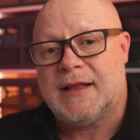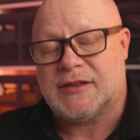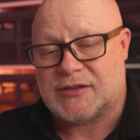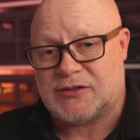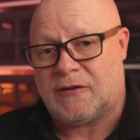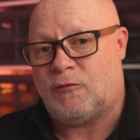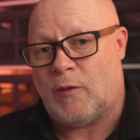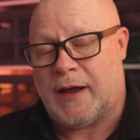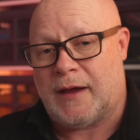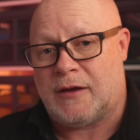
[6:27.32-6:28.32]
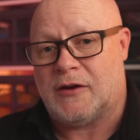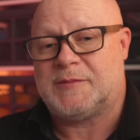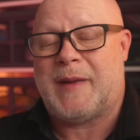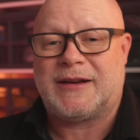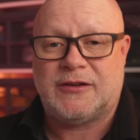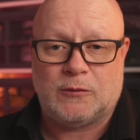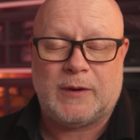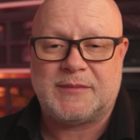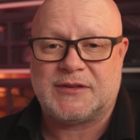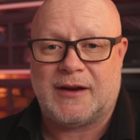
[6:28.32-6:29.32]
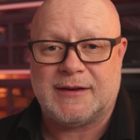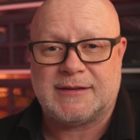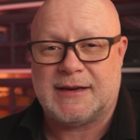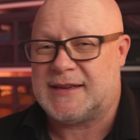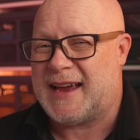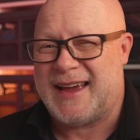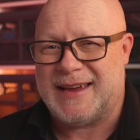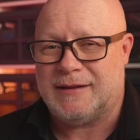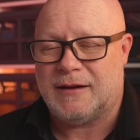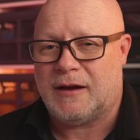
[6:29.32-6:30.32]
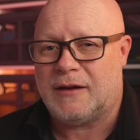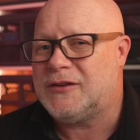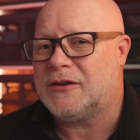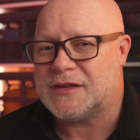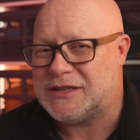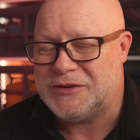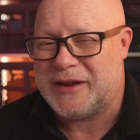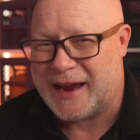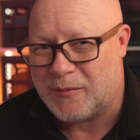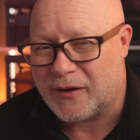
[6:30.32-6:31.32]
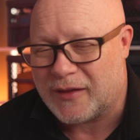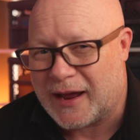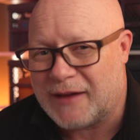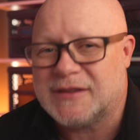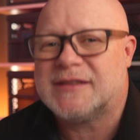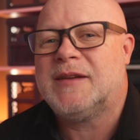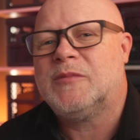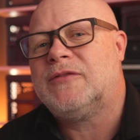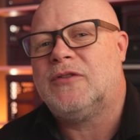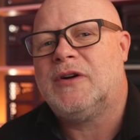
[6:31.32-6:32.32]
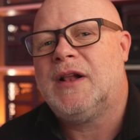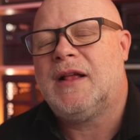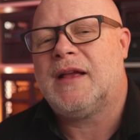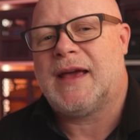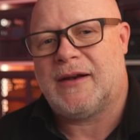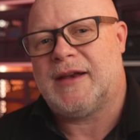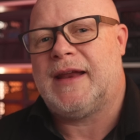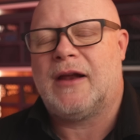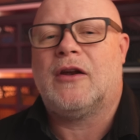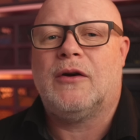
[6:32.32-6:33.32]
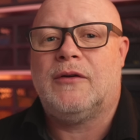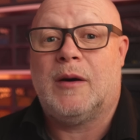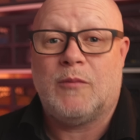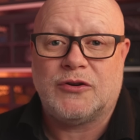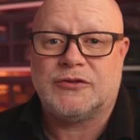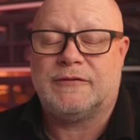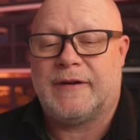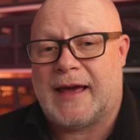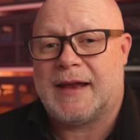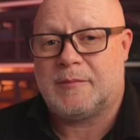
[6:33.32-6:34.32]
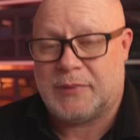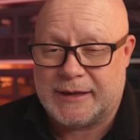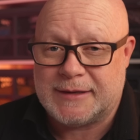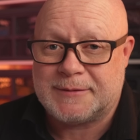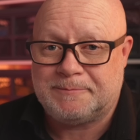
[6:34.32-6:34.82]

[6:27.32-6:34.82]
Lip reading: the software goes back to the website and says, hey, I've got this new camera that I haven't seen before. Can I download a module for that, please?